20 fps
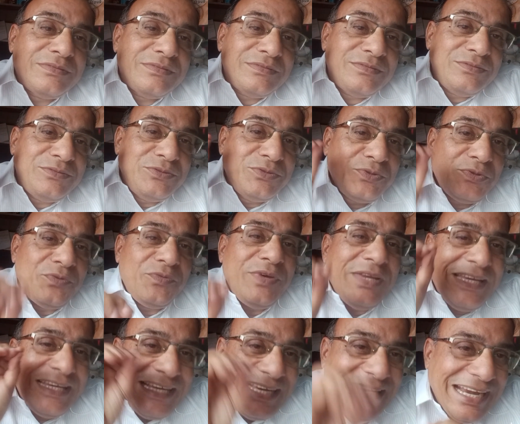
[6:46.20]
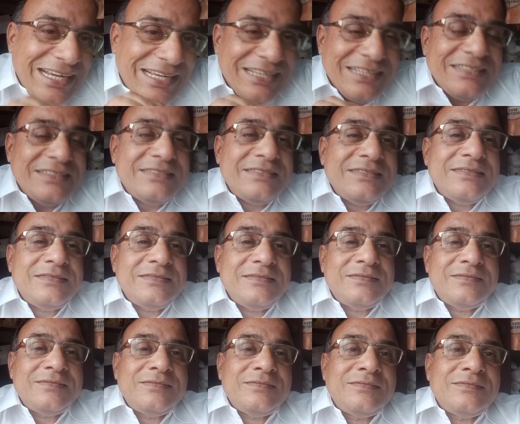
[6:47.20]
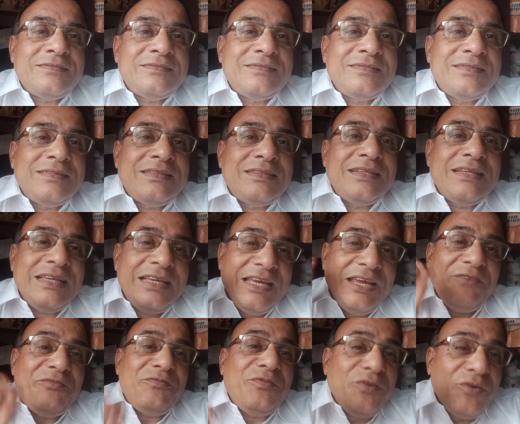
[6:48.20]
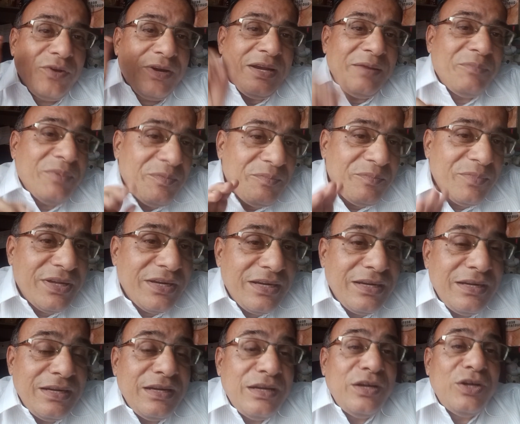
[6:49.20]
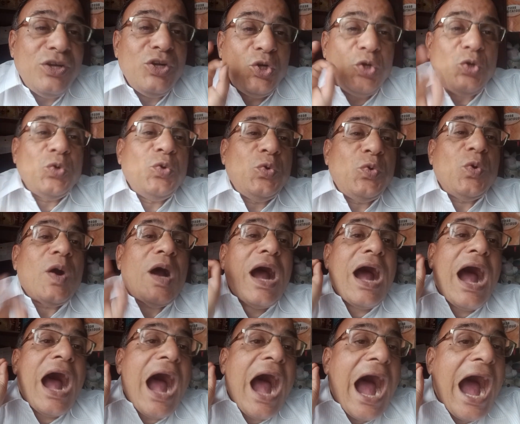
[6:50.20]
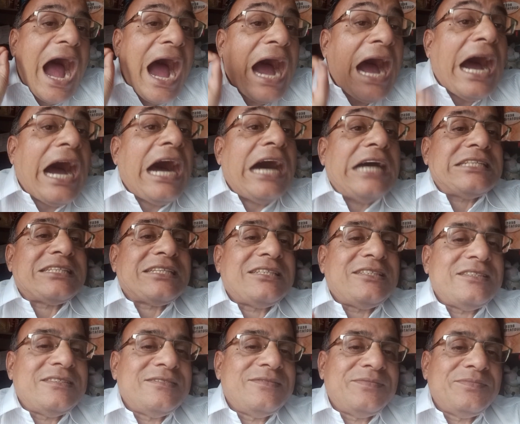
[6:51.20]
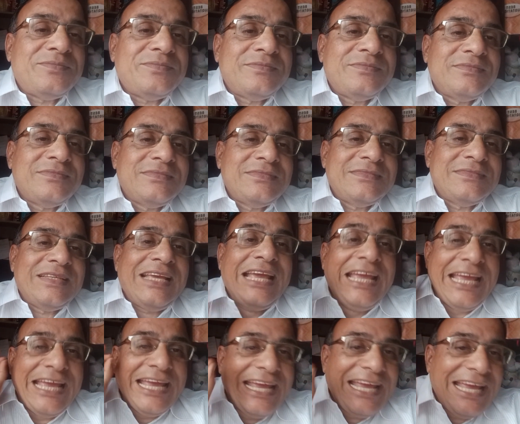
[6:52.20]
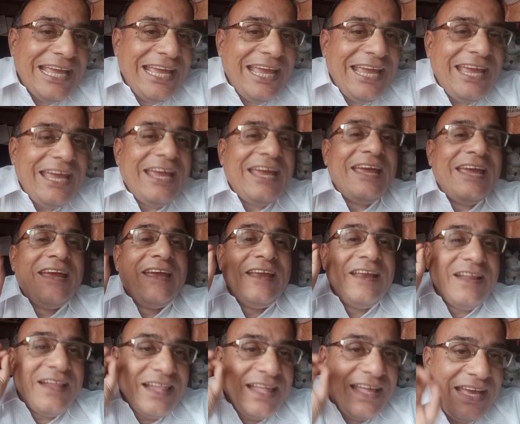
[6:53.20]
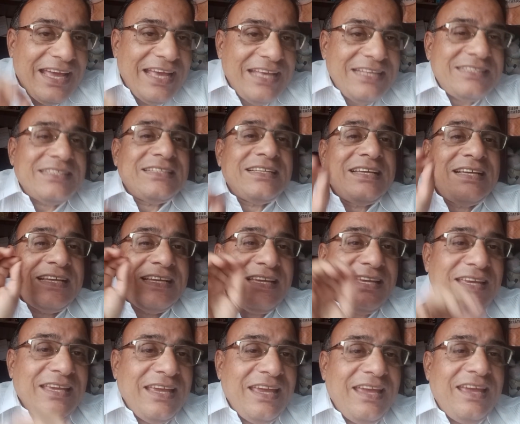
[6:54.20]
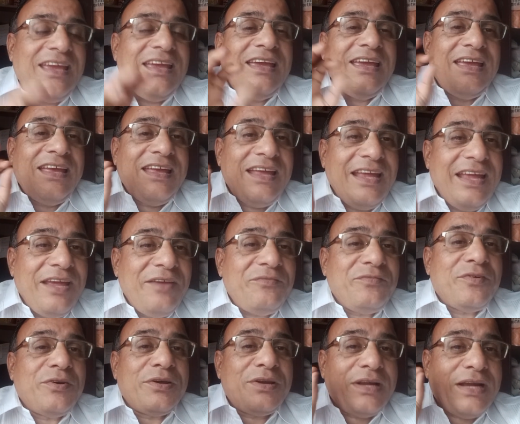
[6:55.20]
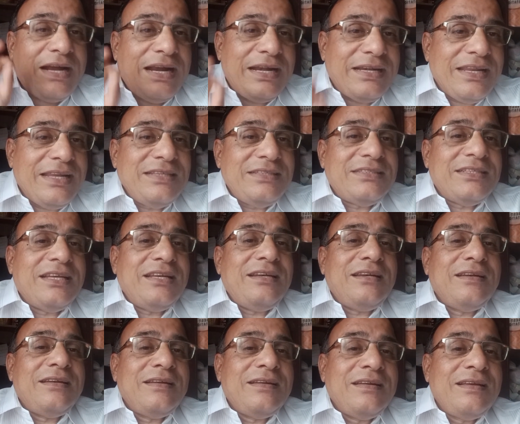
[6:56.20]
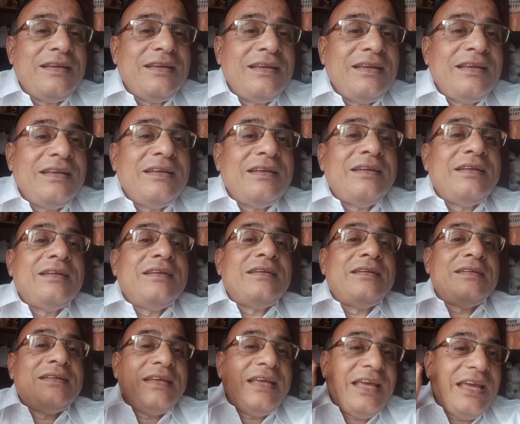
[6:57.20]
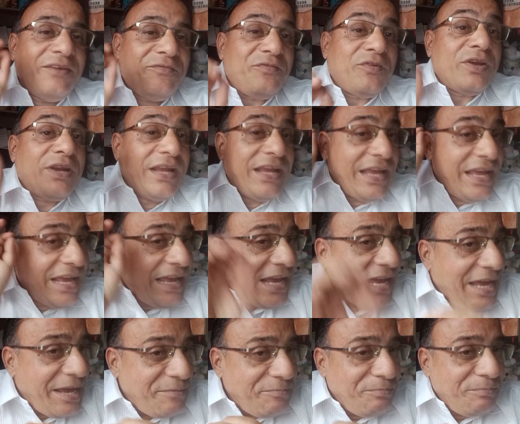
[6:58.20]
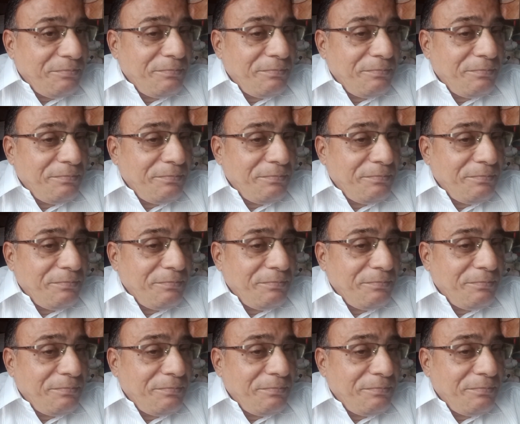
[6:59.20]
you will get if you remember to ask. A S K. A for attention, A for aim,